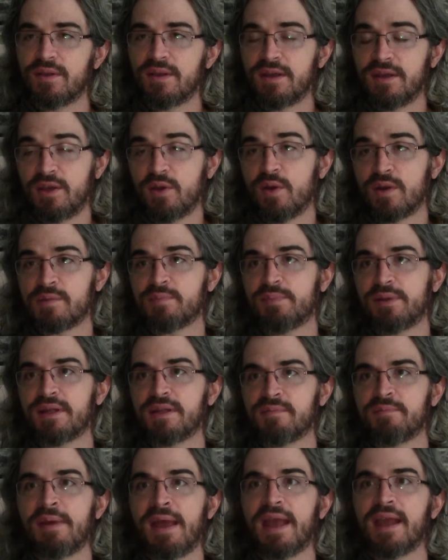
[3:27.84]
U.S. police
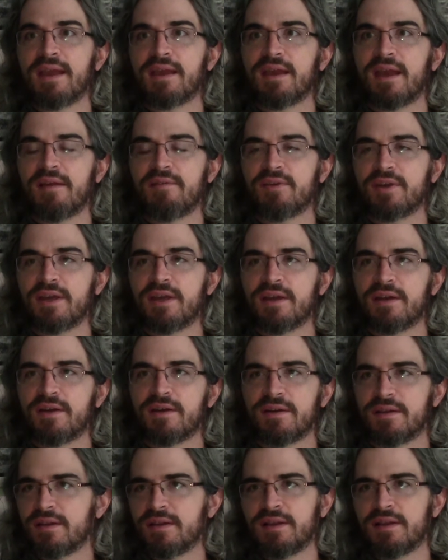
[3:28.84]
make every year
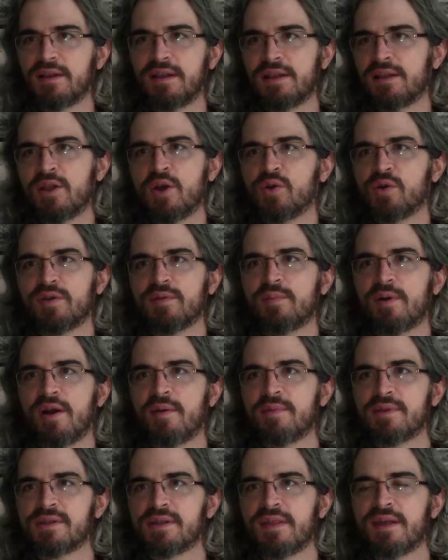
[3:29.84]
in local departments and
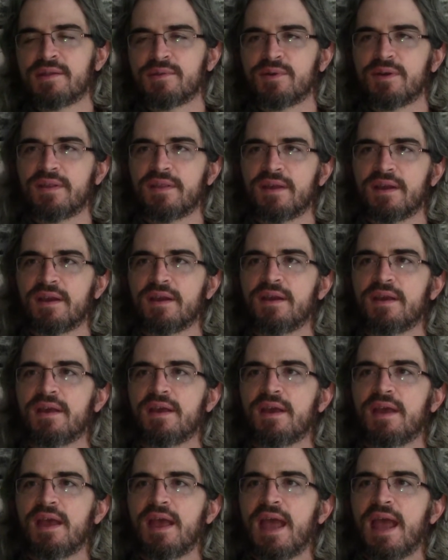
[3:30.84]
that sort of thing.
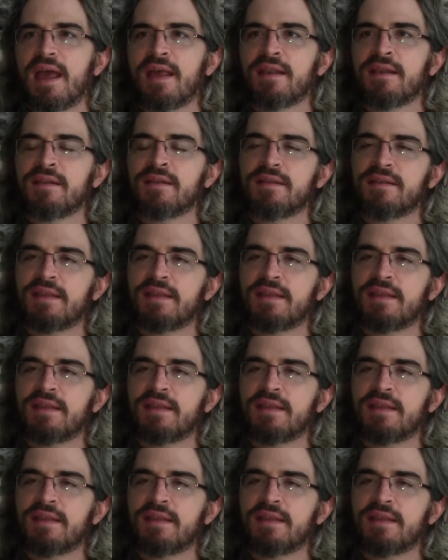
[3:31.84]
And they